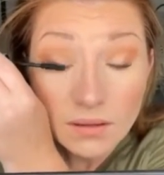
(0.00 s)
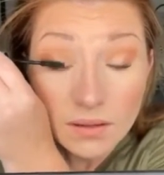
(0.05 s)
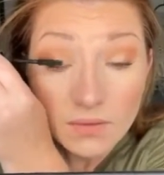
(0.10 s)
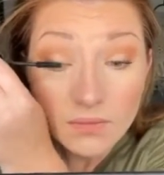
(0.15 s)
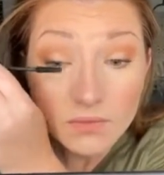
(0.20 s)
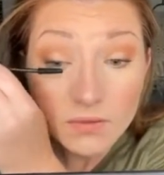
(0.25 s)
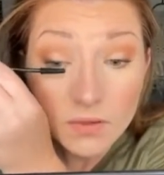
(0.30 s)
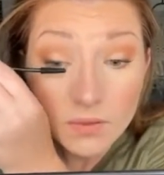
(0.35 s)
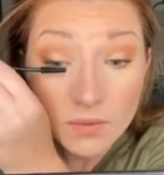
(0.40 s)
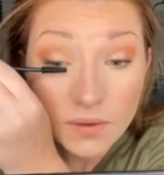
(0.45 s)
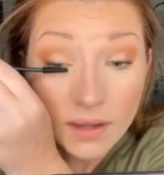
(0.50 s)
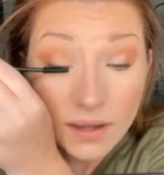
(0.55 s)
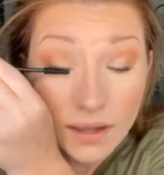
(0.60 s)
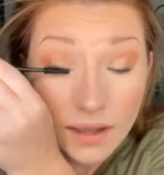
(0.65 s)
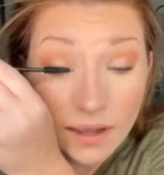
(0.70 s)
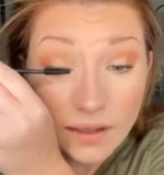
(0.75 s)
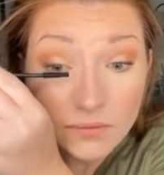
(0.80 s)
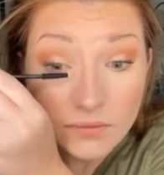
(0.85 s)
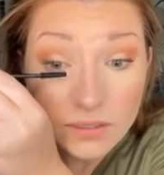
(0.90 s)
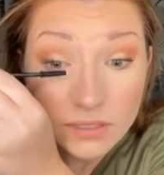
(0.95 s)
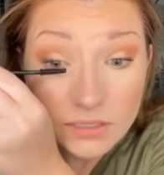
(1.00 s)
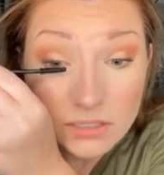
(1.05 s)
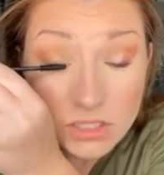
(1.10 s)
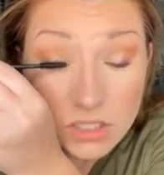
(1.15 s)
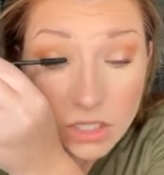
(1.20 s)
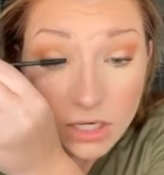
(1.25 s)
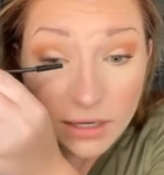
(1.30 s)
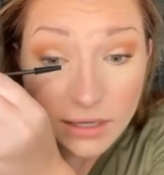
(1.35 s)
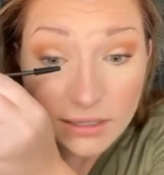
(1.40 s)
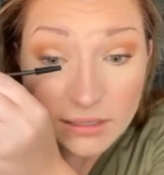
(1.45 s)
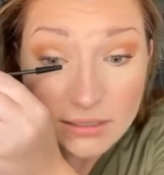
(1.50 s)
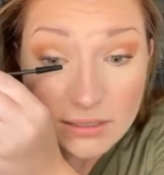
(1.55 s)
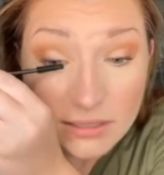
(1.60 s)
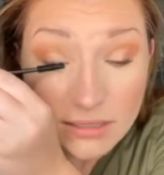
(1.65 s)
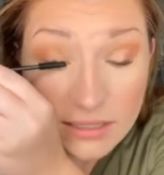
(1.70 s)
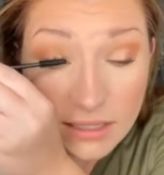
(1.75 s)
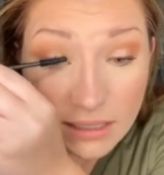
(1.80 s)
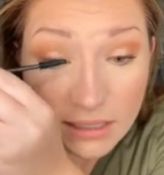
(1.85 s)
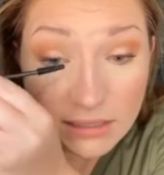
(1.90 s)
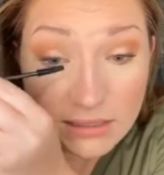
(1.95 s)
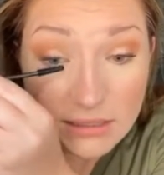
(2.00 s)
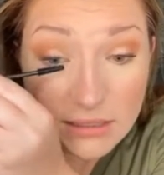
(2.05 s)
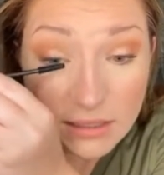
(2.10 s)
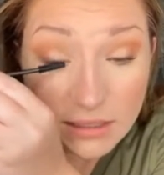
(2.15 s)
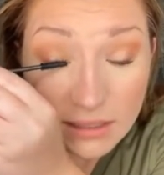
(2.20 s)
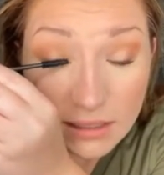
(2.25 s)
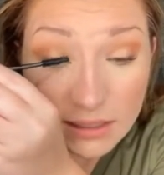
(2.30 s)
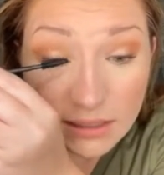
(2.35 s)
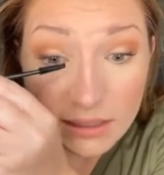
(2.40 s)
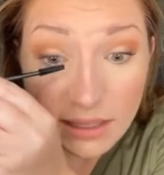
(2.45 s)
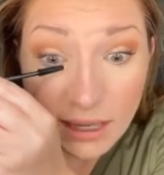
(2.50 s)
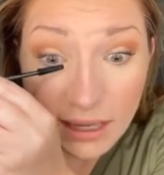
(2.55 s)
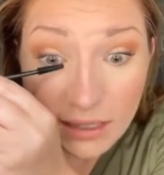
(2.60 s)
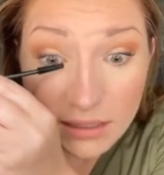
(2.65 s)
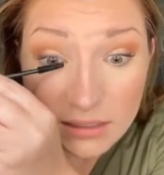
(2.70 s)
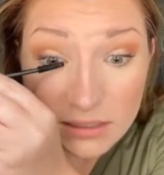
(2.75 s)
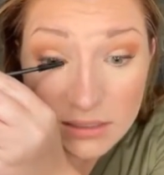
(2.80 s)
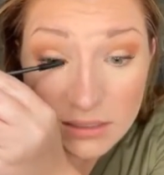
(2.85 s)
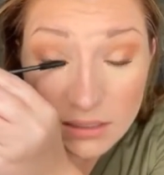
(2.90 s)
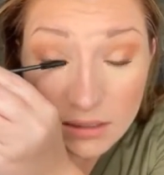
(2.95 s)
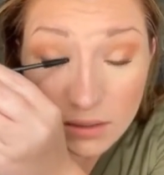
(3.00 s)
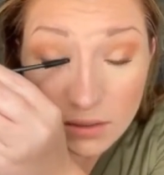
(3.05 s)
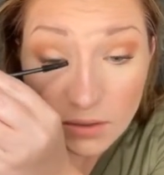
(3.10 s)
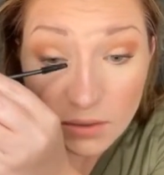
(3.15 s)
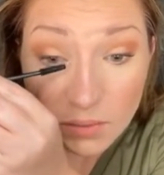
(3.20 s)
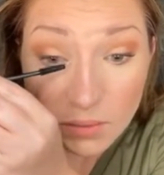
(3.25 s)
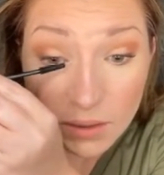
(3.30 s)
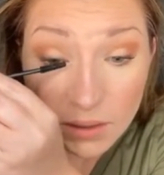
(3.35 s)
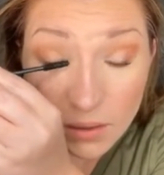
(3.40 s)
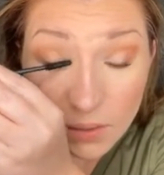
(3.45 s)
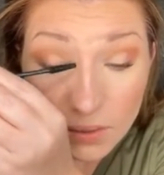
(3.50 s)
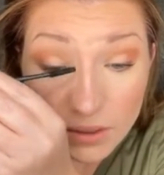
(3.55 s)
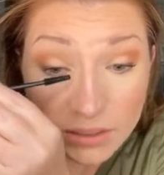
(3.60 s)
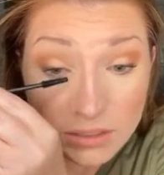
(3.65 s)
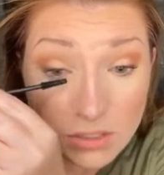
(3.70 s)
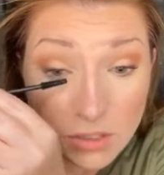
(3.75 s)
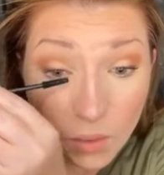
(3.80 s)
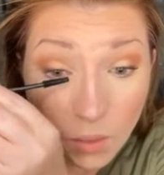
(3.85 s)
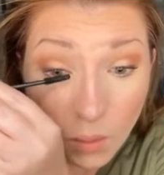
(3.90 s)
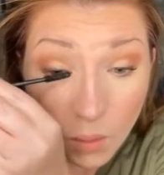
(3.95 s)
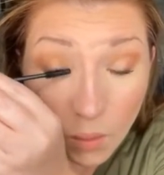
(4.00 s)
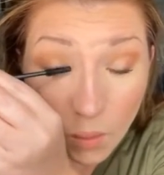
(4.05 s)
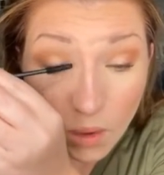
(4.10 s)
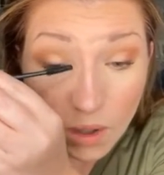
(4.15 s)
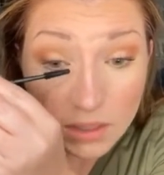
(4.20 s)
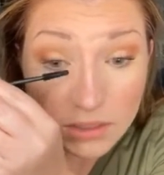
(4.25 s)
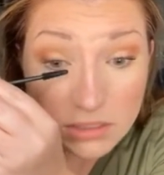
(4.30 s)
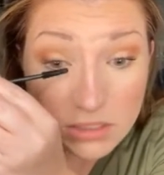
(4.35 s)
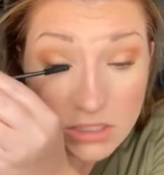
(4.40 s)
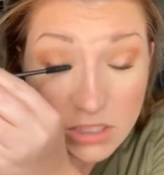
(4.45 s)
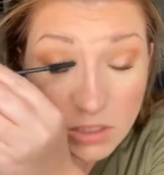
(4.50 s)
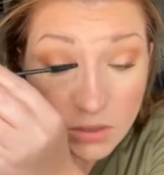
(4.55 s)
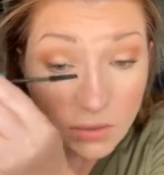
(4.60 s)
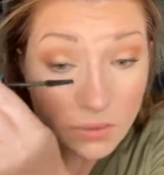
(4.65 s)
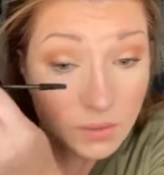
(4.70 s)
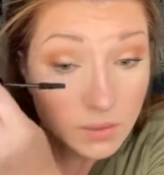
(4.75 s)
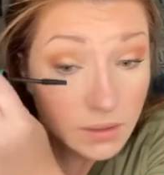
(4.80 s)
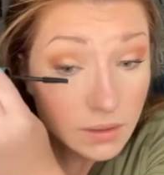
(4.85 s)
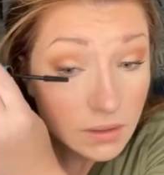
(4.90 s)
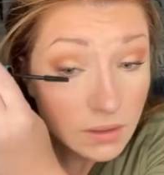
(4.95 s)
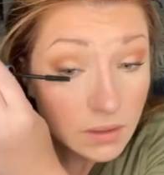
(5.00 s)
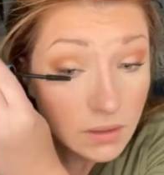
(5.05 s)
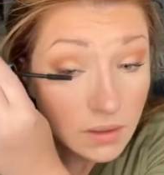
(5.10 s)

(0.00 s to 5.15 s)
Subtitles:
If you haven't tried Saint yet, you are going to want to.